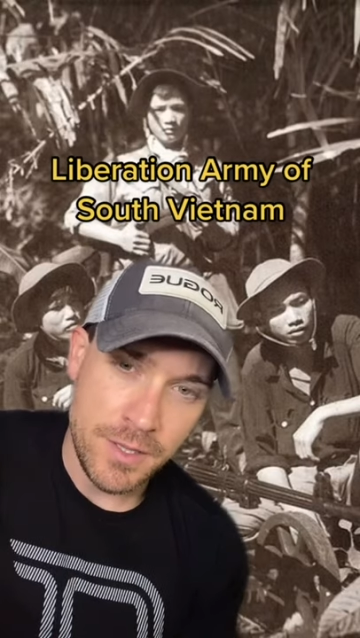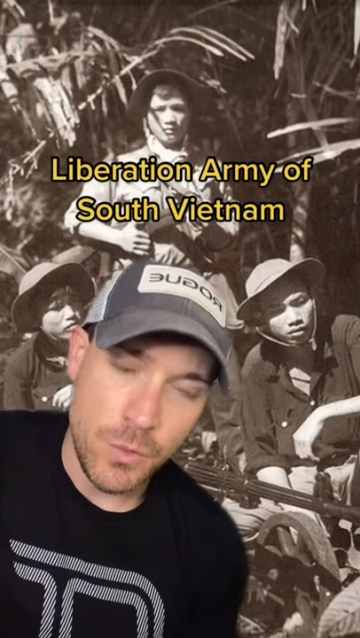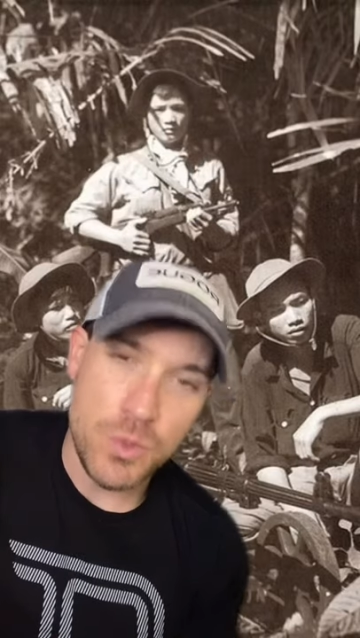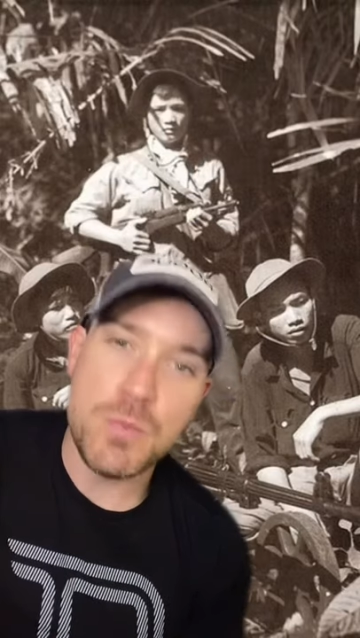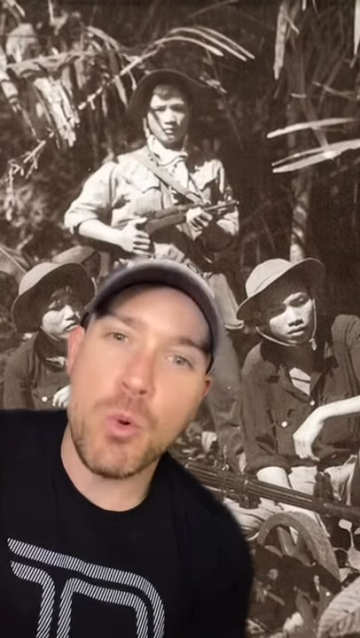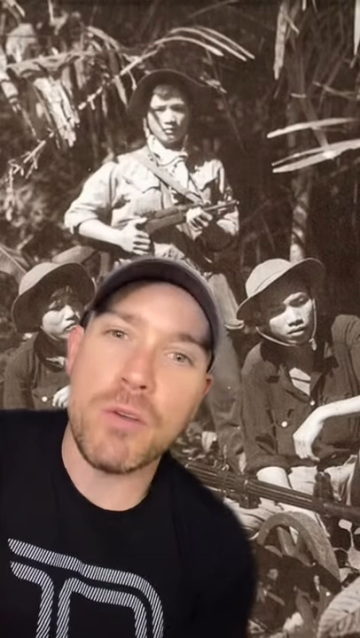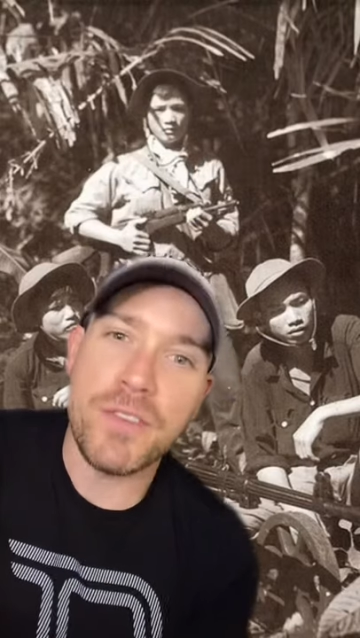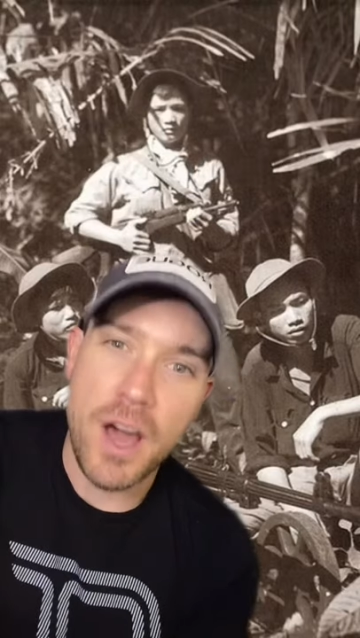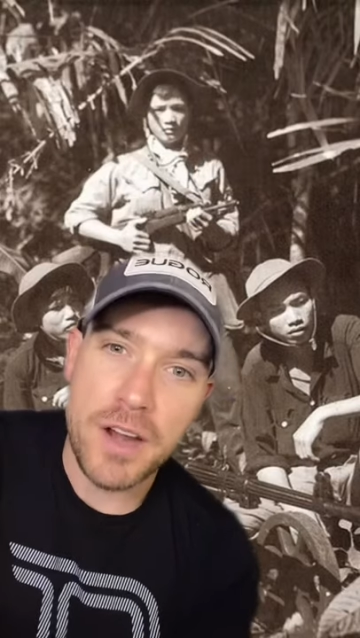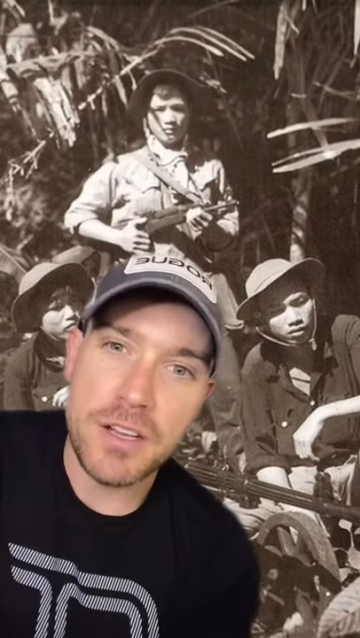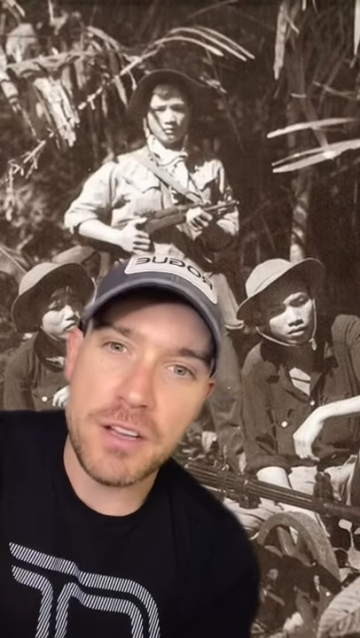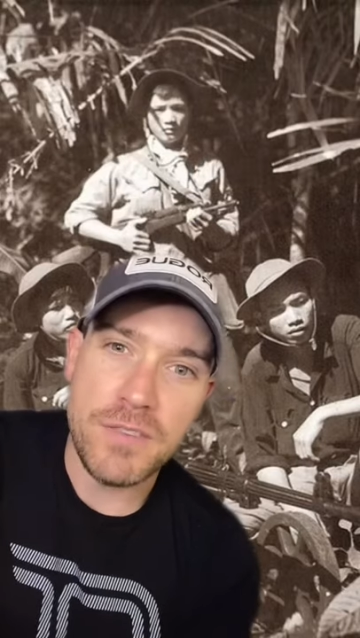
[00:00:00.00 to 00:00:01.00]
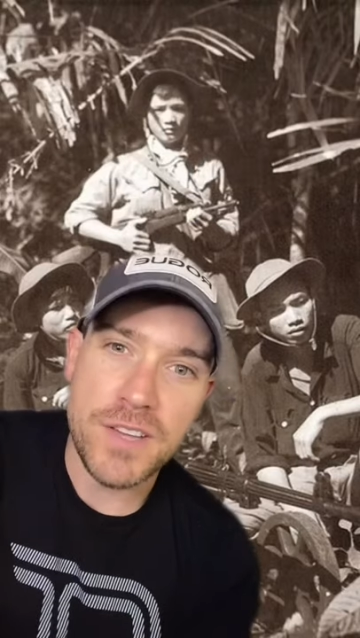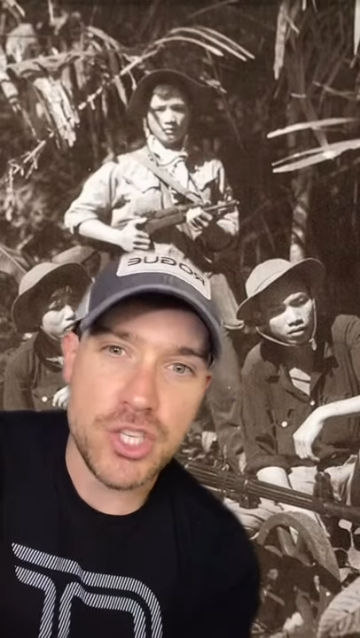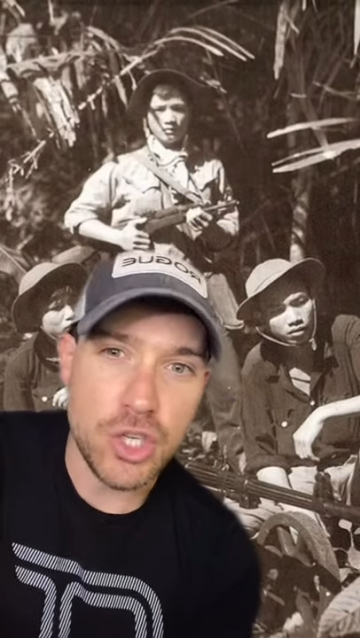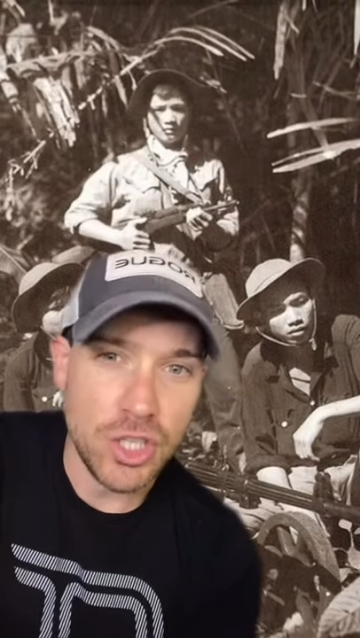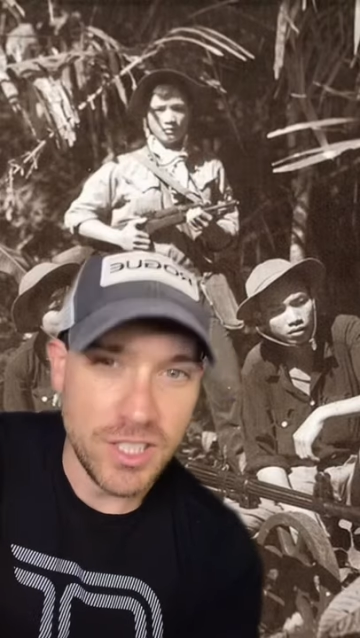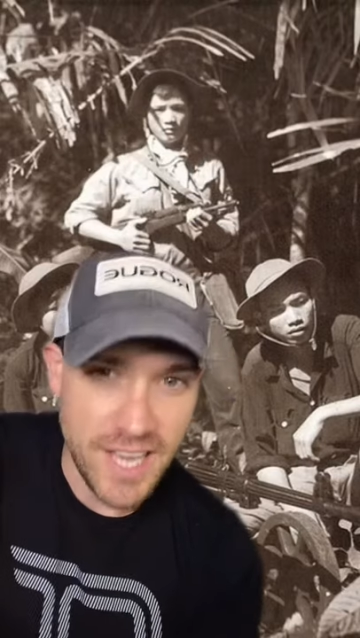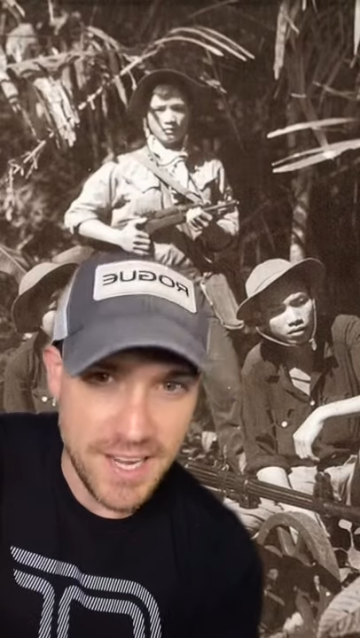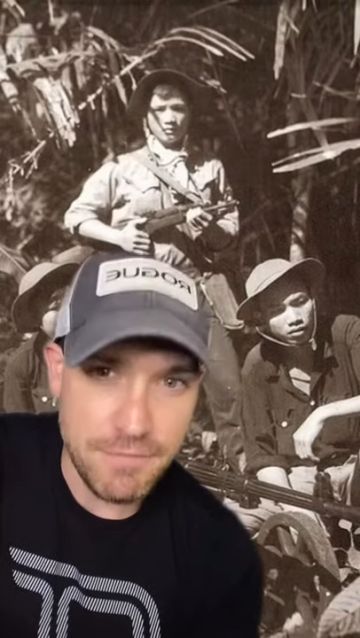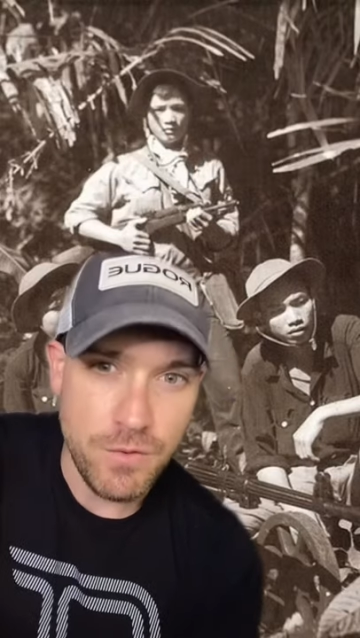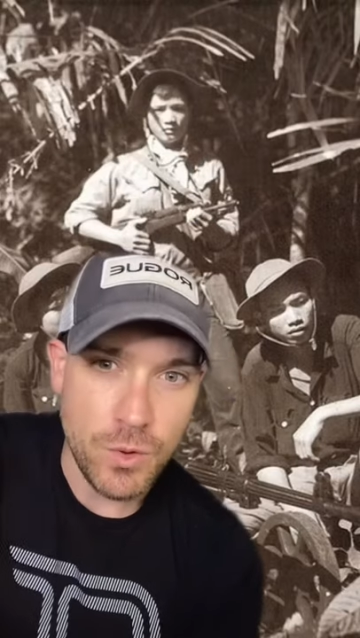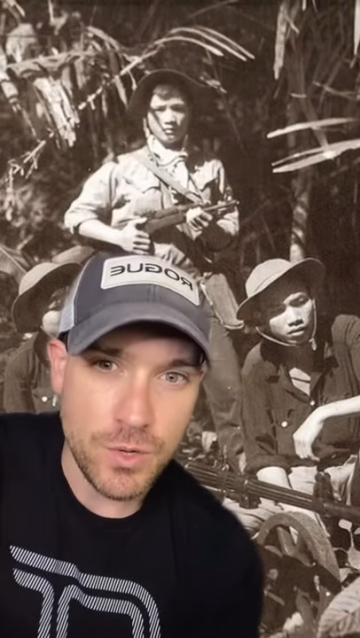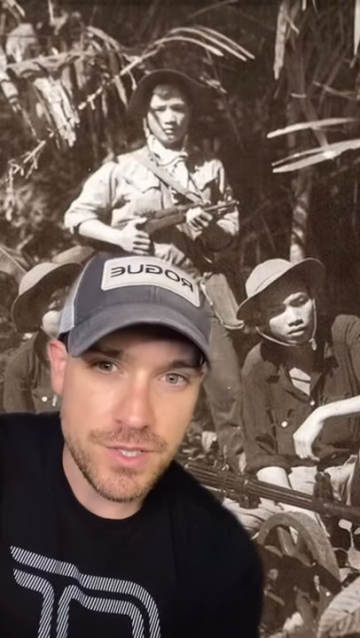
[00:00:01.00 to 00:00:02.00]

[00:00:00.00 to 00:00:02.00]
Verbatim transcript: was more of an unconventional light force.